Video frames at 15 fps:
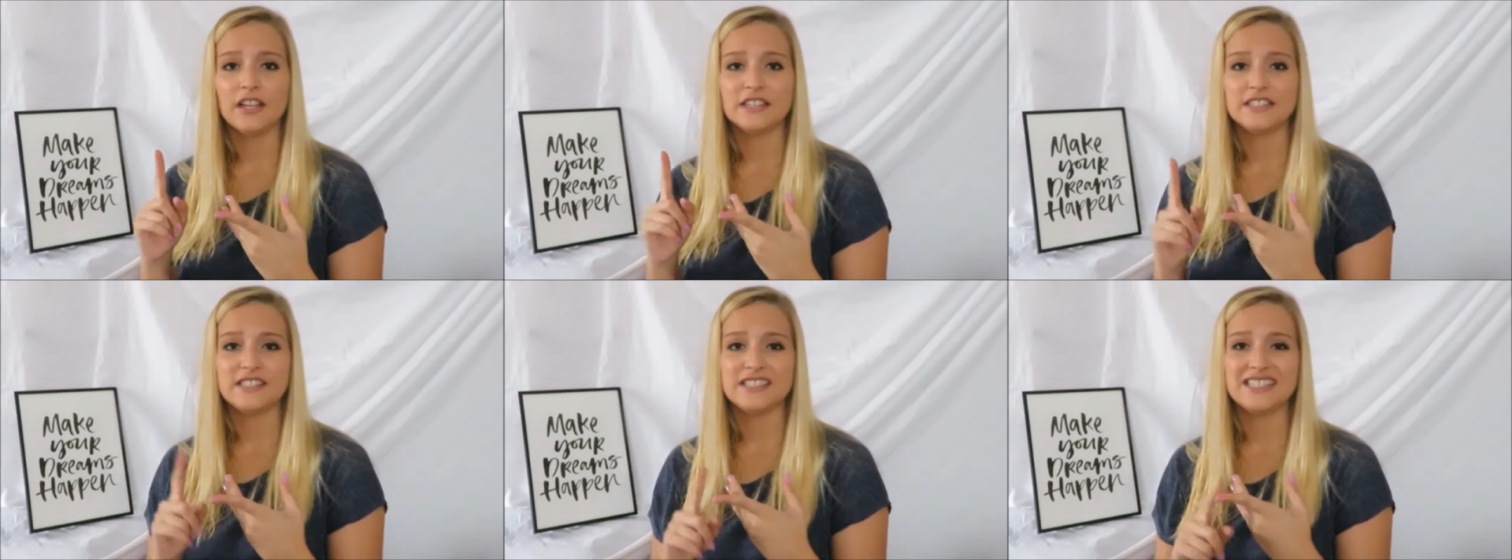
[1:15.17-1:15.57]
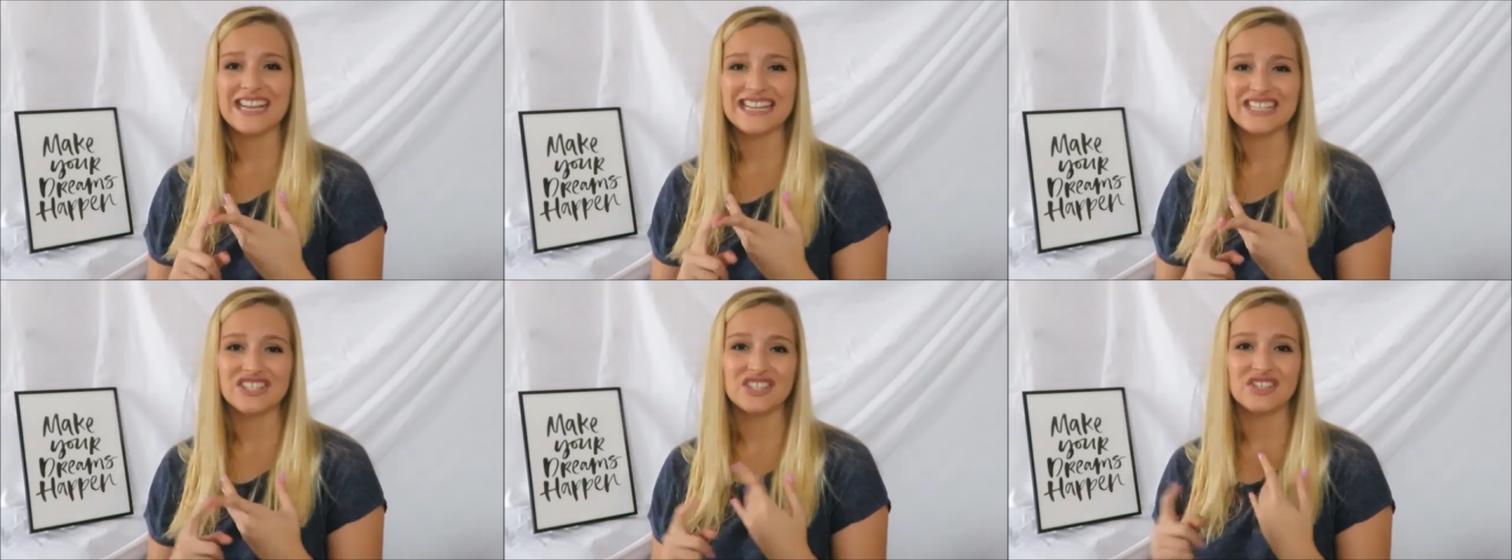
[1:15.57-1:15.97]

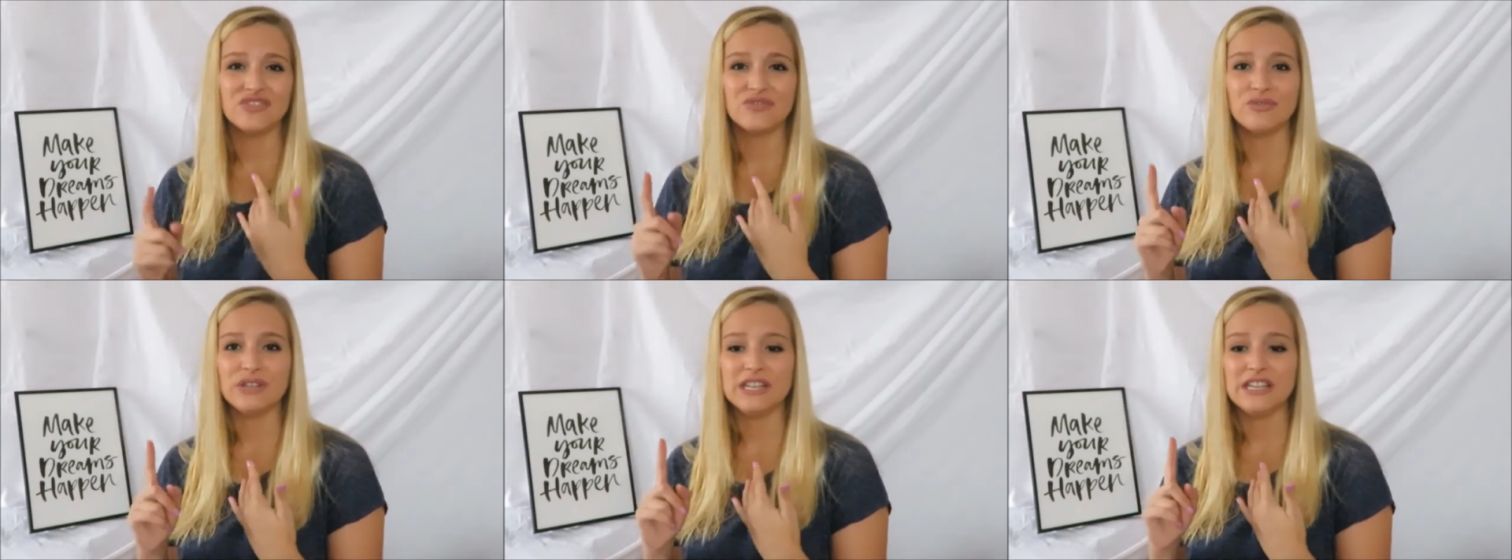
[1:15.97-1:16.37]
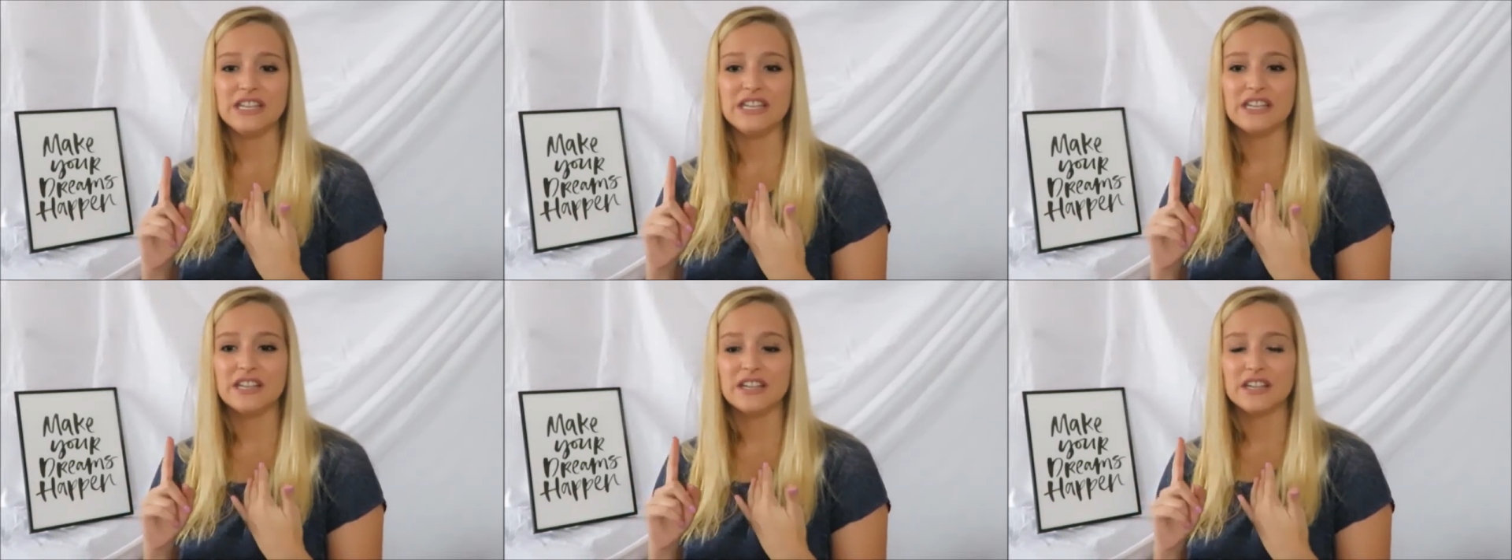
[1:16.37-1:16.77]

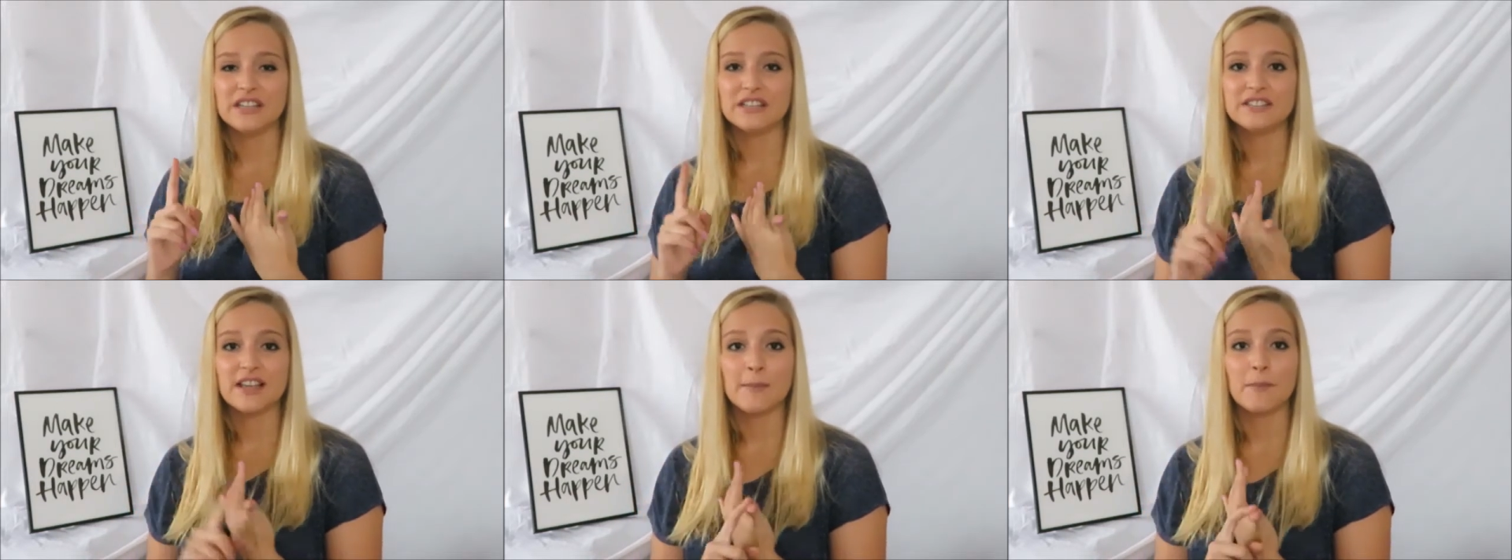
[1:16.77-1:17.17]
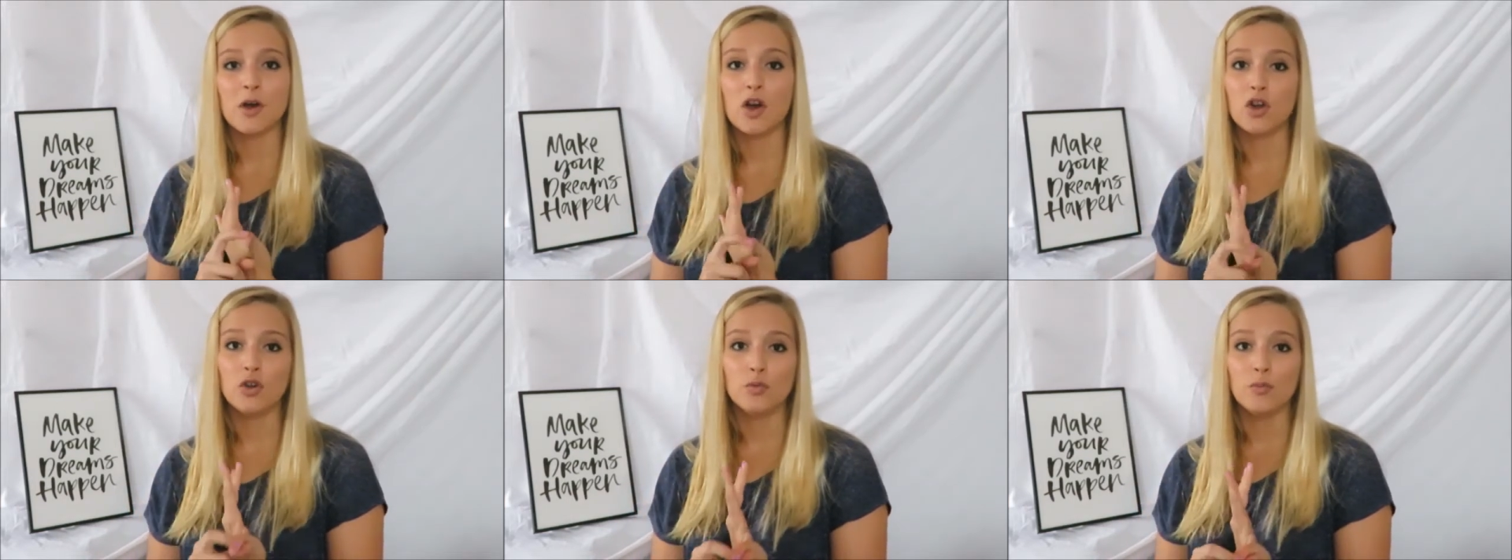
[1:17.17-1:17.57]
stationery, some
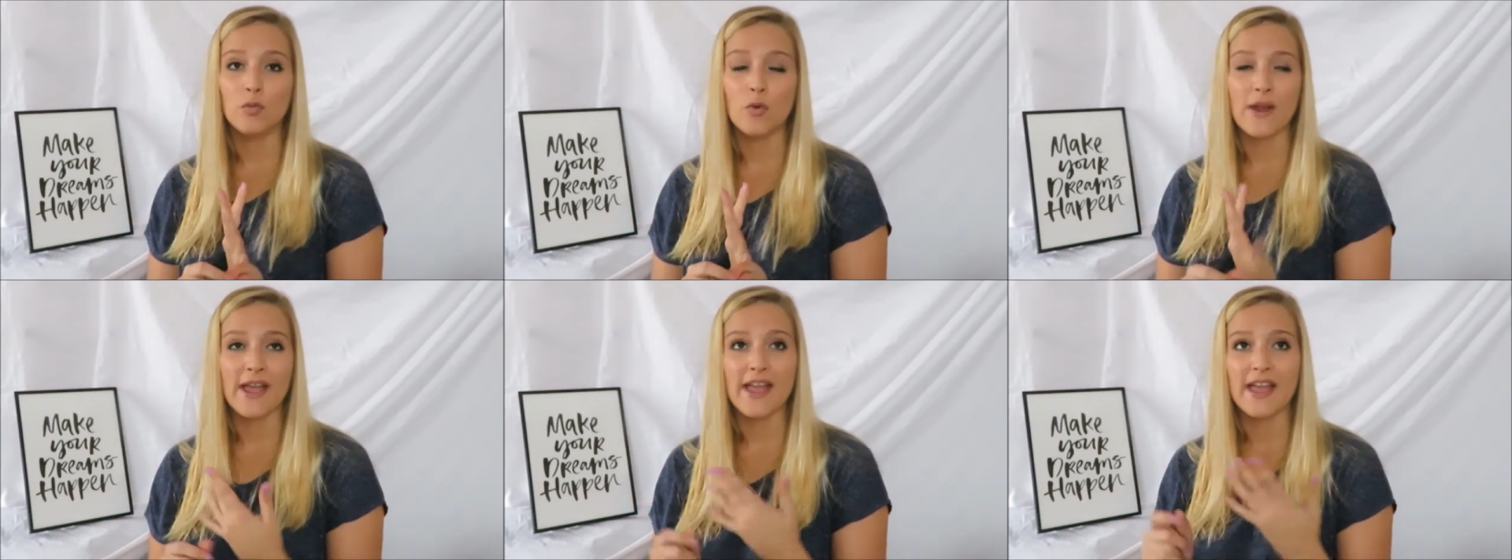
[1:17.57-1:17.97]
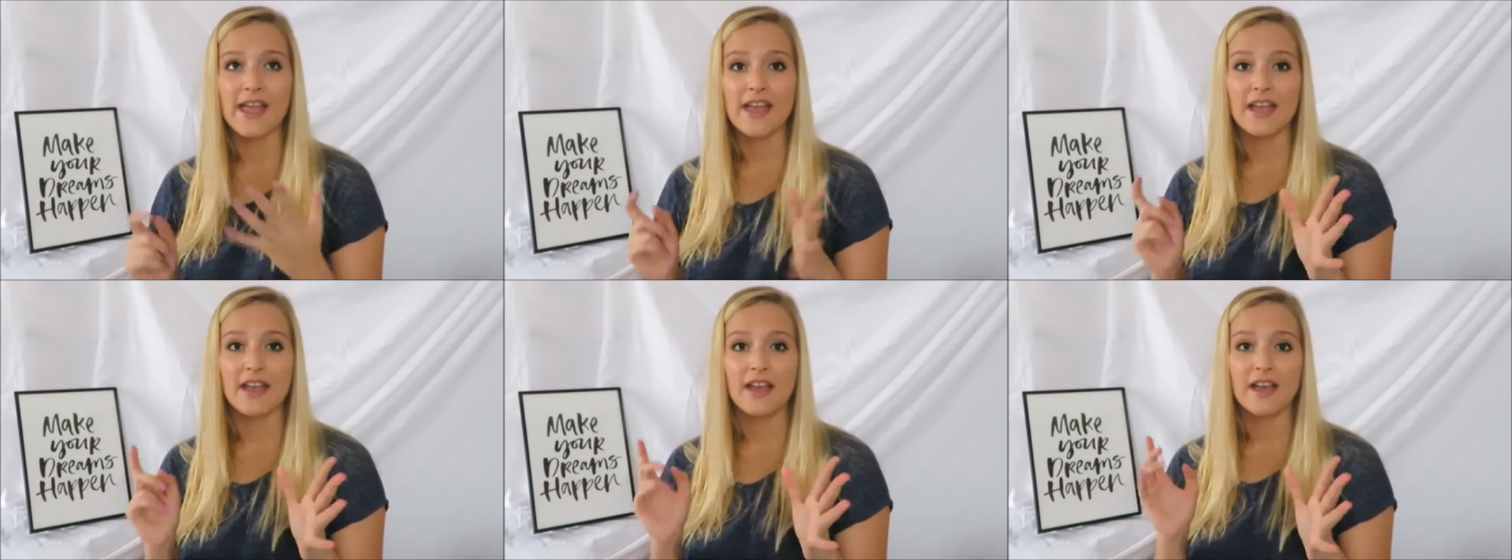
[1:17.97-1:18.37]

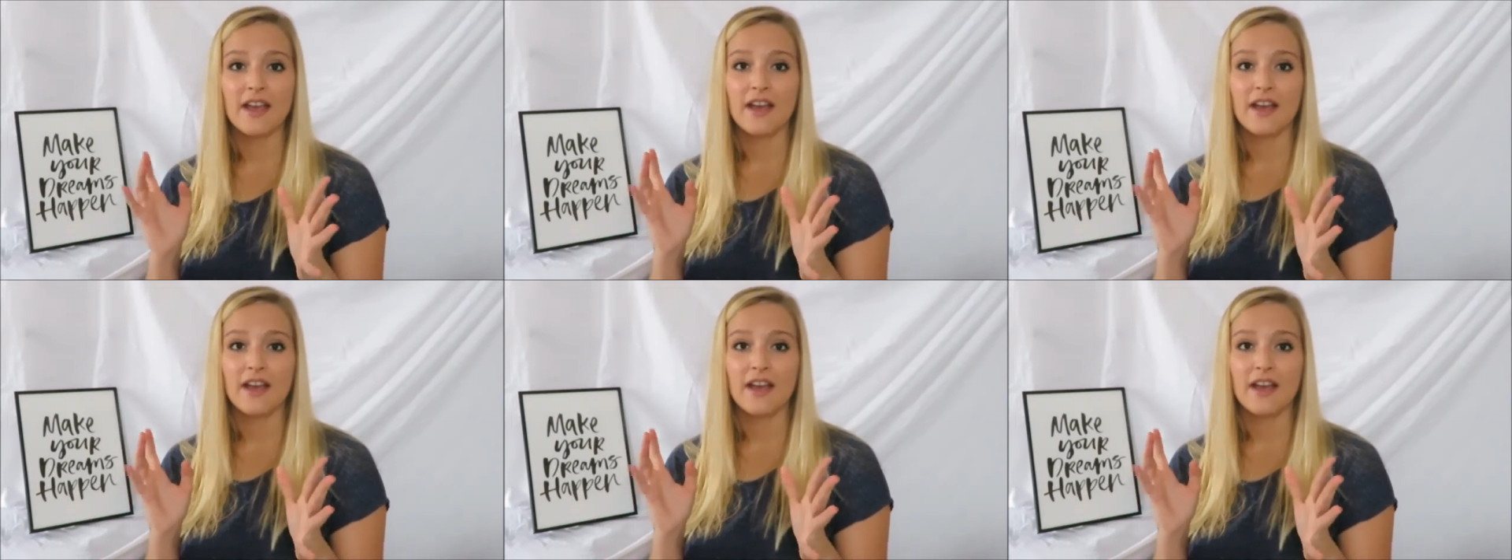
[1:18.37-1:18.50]
homeware,